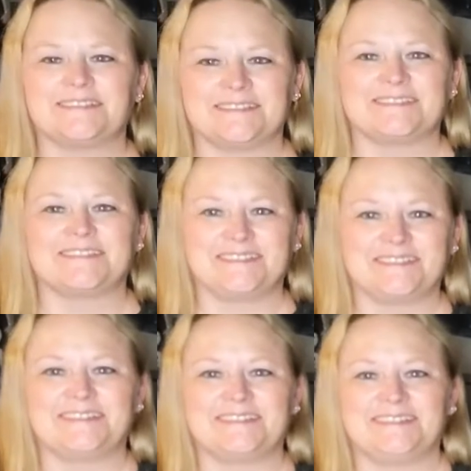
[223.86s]

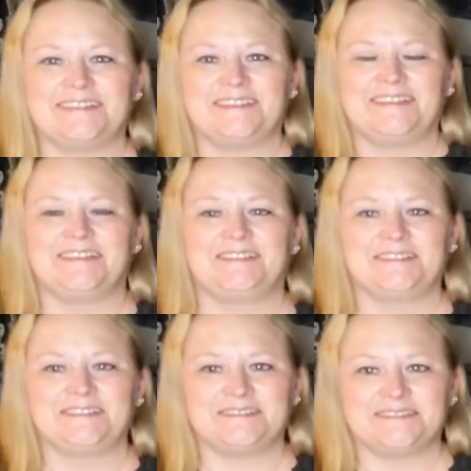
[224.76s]

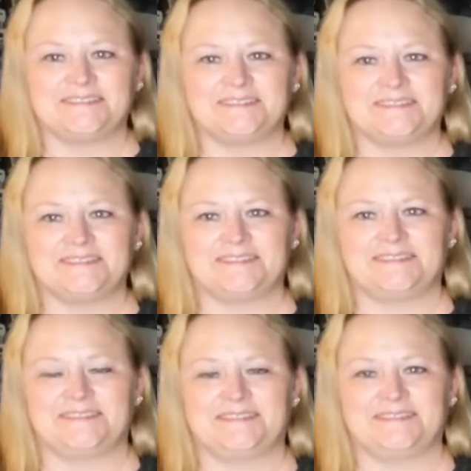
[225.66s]

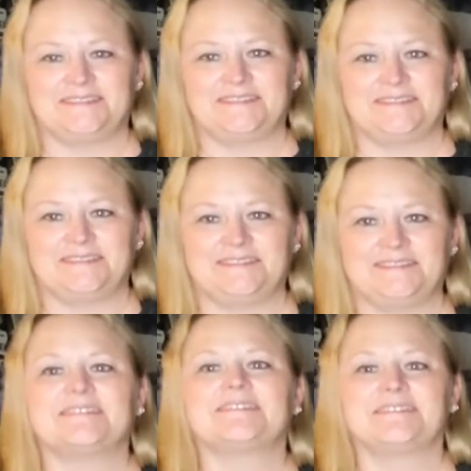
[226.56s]

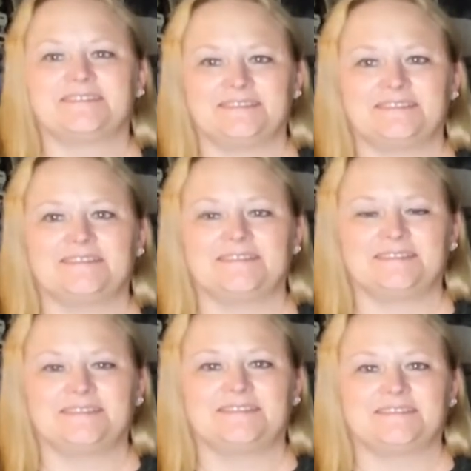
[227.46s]

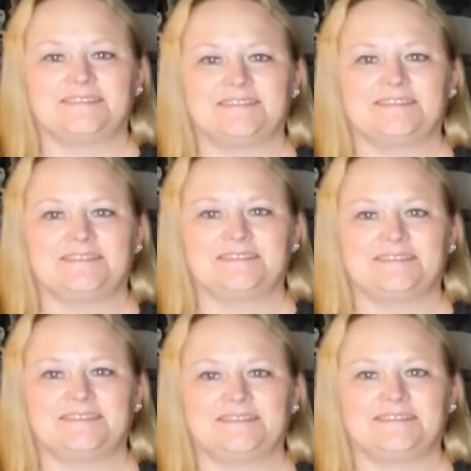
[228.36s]

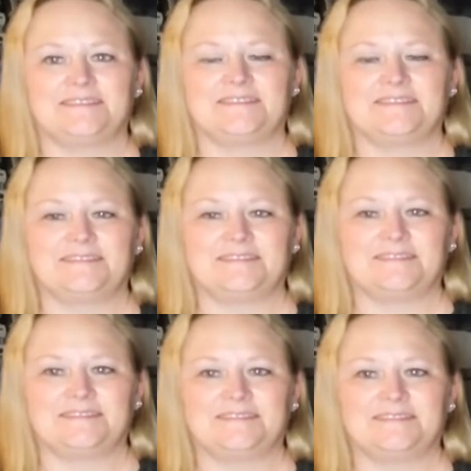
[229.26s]

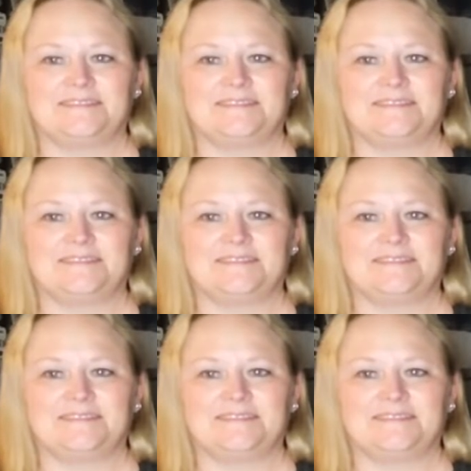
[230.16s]
The person shown says nothing.